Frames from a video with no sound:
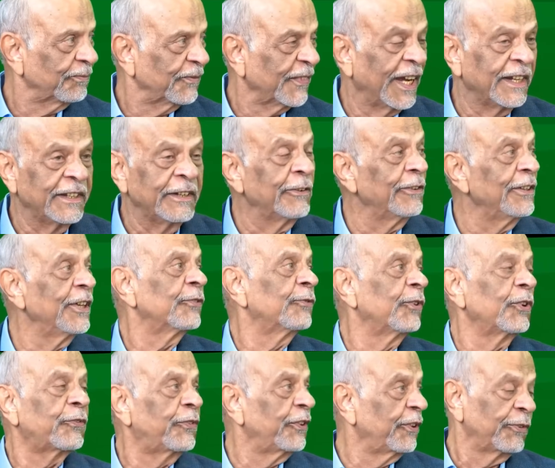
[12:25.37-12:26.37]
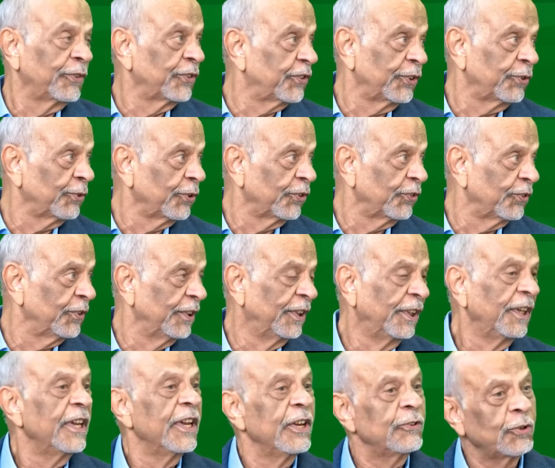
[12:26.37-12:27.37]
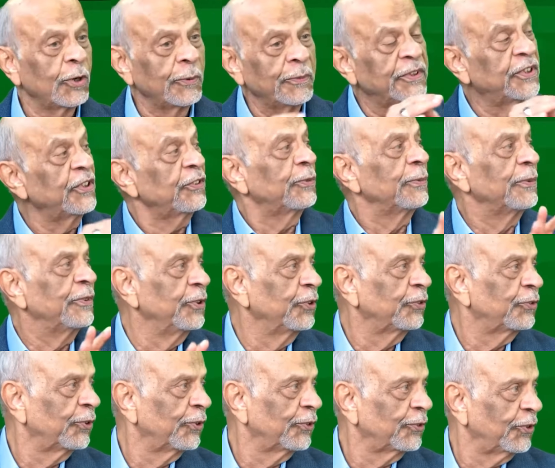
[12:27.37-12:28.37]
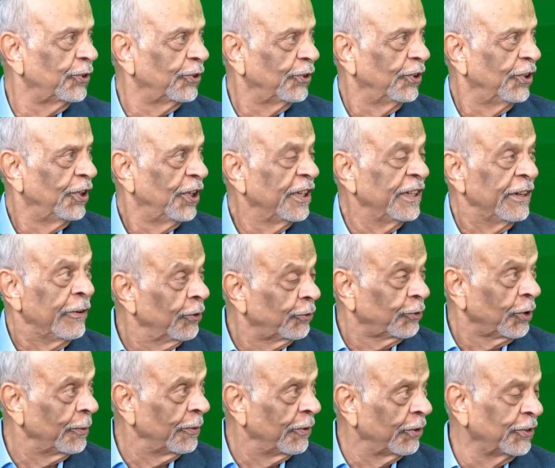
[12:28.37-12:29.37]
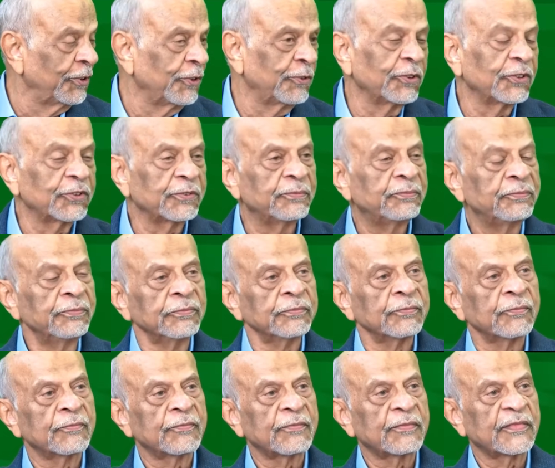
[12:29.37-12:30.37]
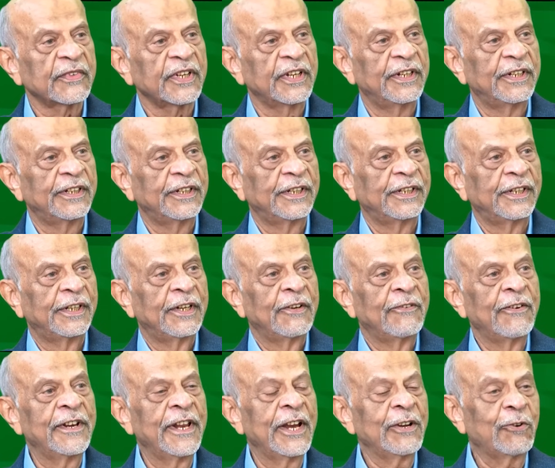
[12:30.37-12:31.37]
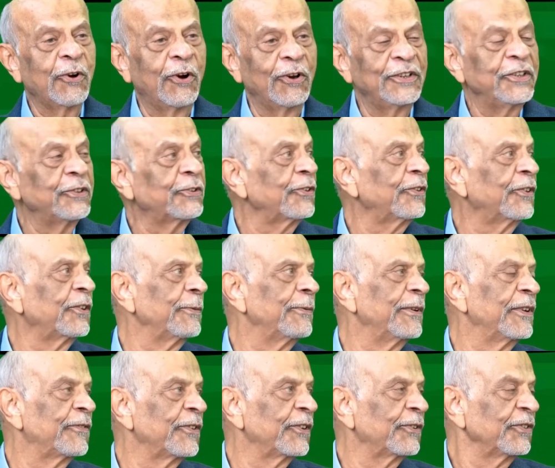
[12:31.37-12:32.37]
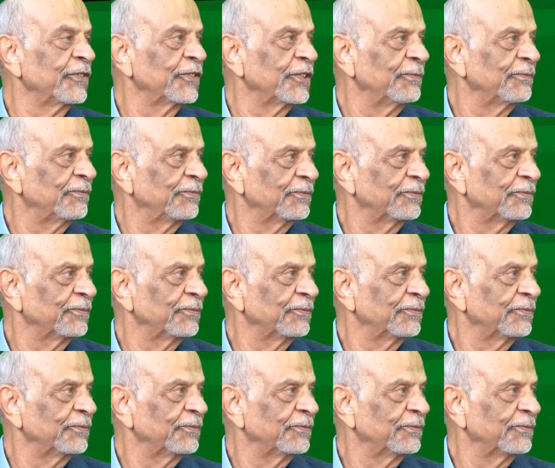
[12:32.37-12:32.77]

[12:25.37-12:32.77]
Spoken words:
I never knew what frequency it was. He told me this will be useful to you. He never told me what it was. When I called, it was a rebel frequency.